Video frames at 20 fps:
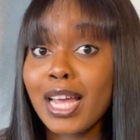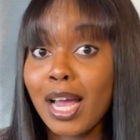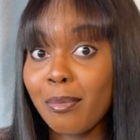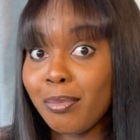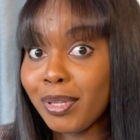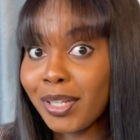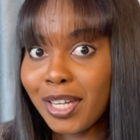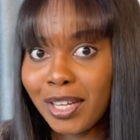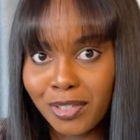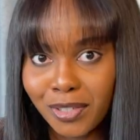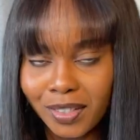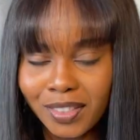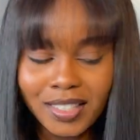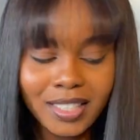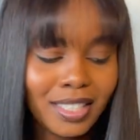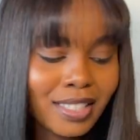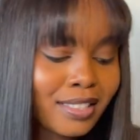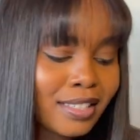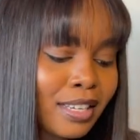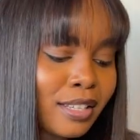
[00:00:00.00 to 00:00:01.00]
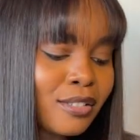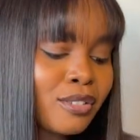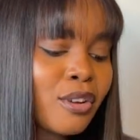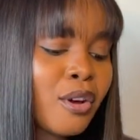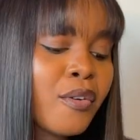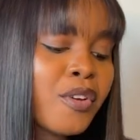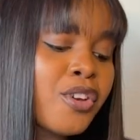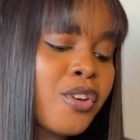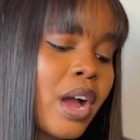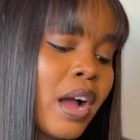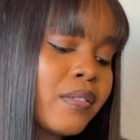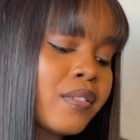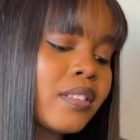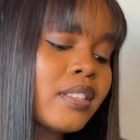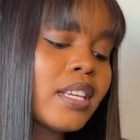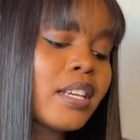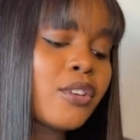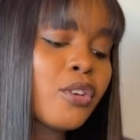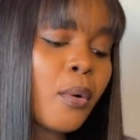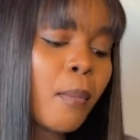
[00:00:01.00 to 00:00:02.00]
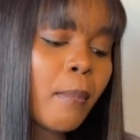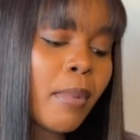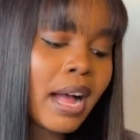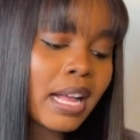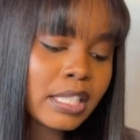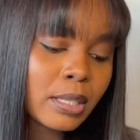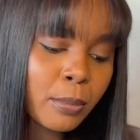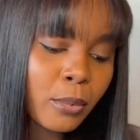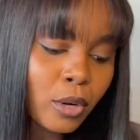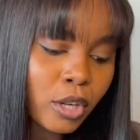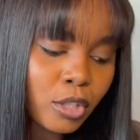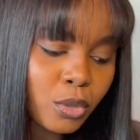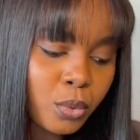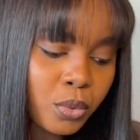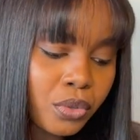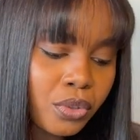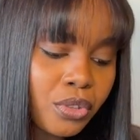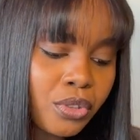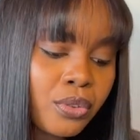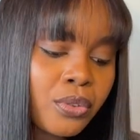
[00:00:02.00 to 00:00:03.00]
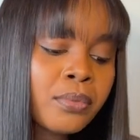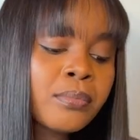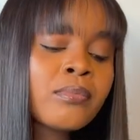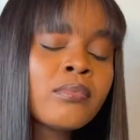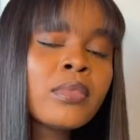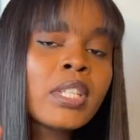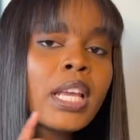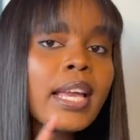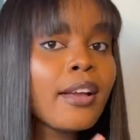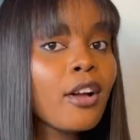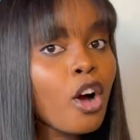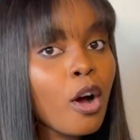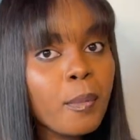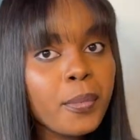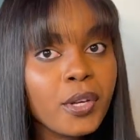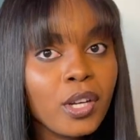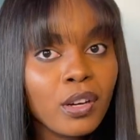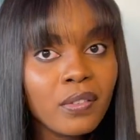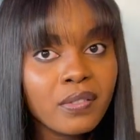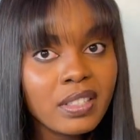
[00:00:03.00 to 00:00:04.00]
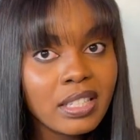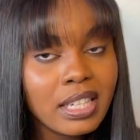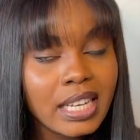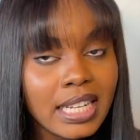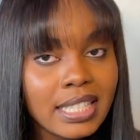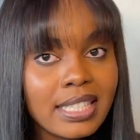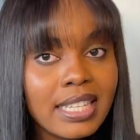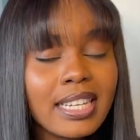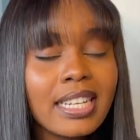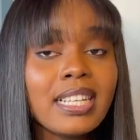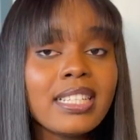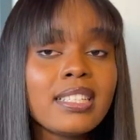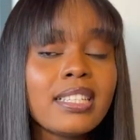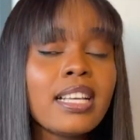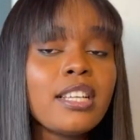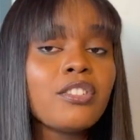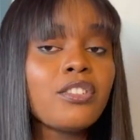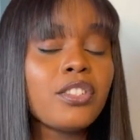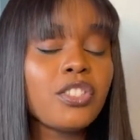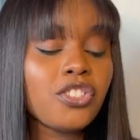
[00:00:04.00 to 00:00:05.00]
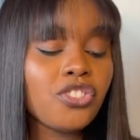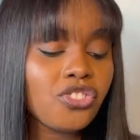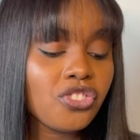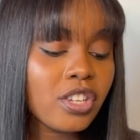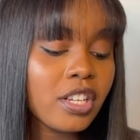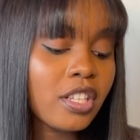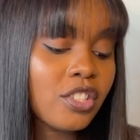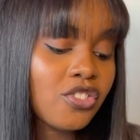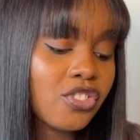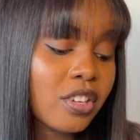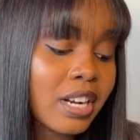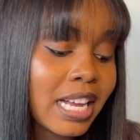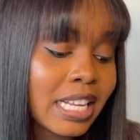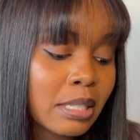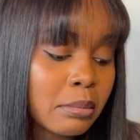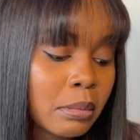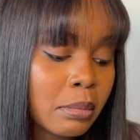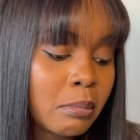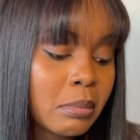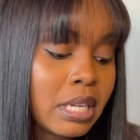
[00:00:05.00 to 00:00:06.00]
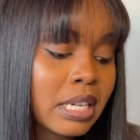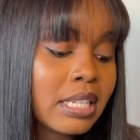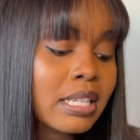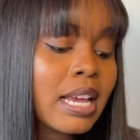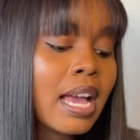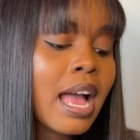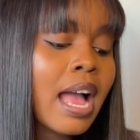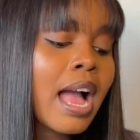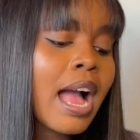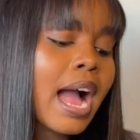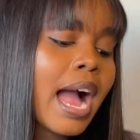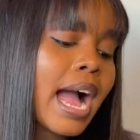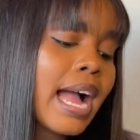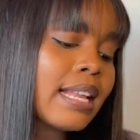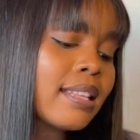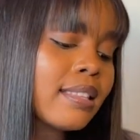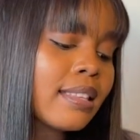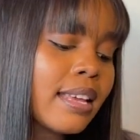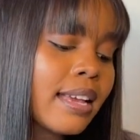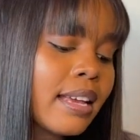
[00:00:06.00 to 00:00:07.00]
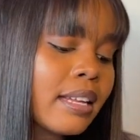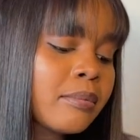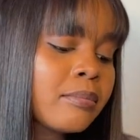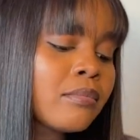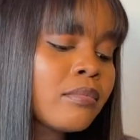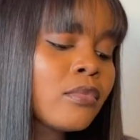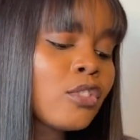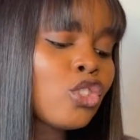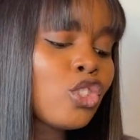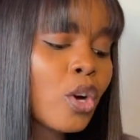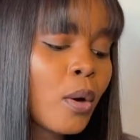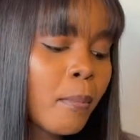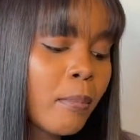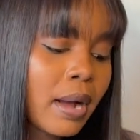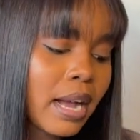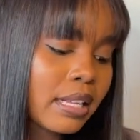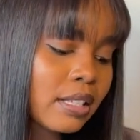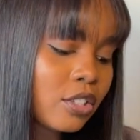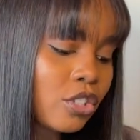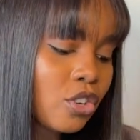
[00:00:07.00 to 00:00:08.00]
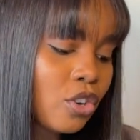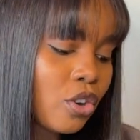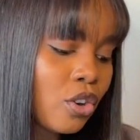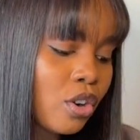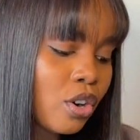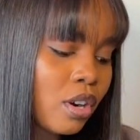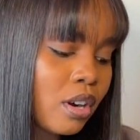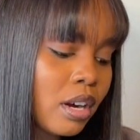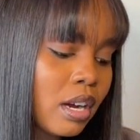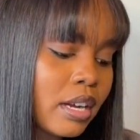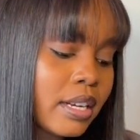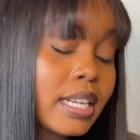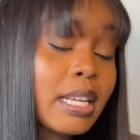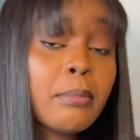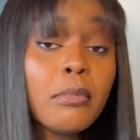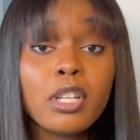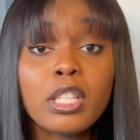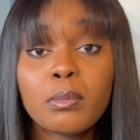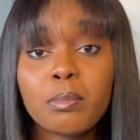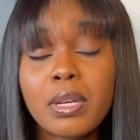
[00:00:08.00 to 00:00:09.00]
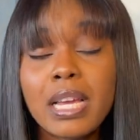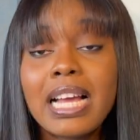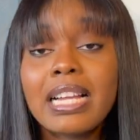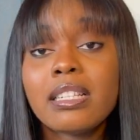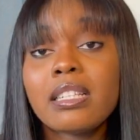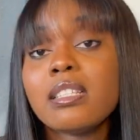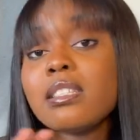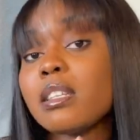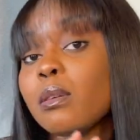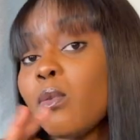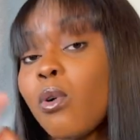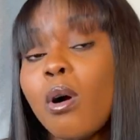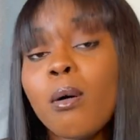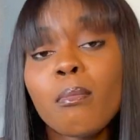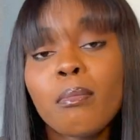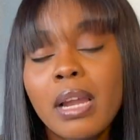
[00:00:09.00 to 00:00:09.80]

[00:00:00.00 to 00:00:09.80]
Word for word: application center sorry you have to take your passport with you a copy of the letter that says your decision has been made and then your part your there must be at least one